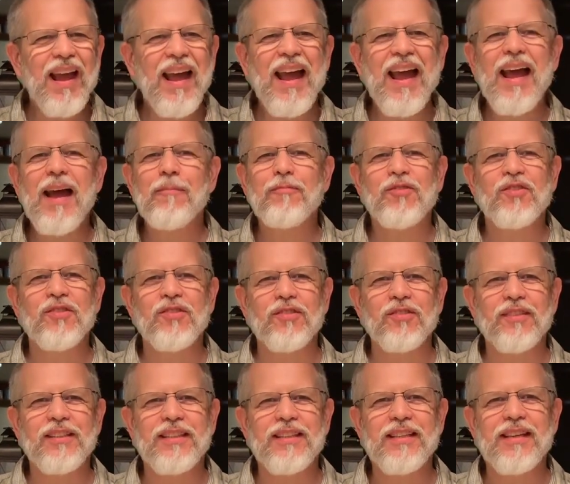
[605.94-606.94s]

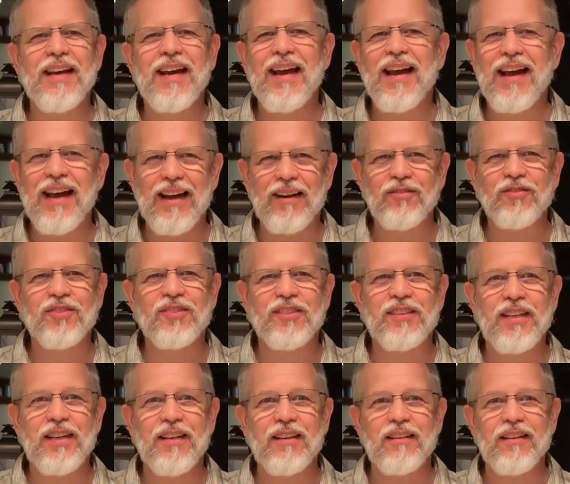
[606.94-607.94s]
Absolutely
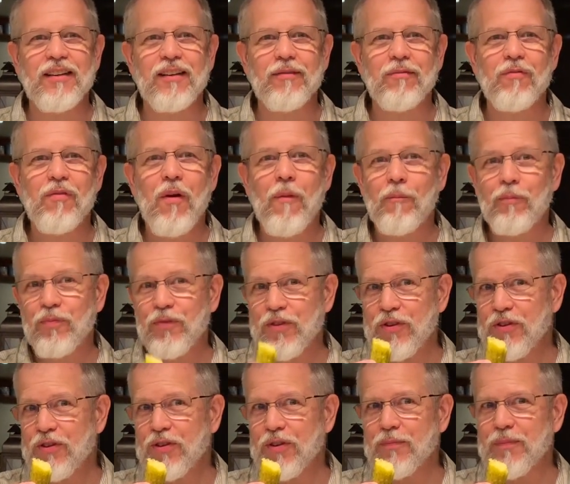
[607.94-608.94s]
outstanding.
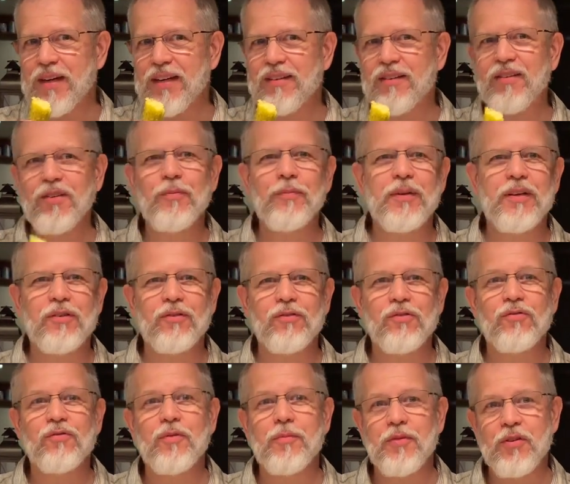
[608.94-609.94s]
You can make dill
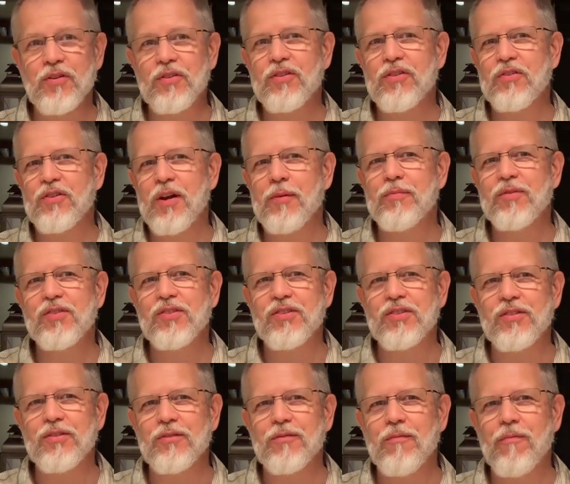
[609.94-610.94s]
pickles from your cucumbers
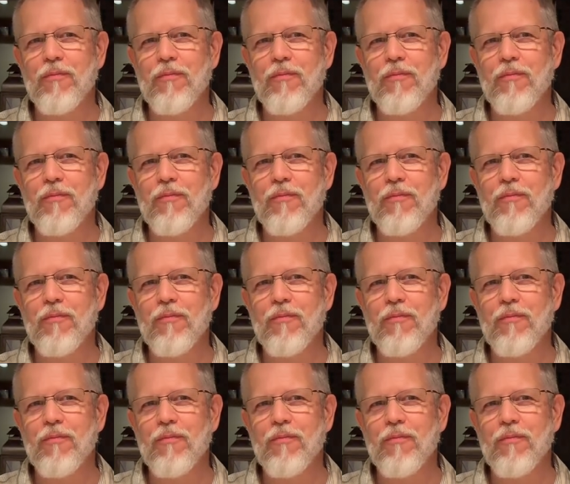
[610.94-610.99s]
too.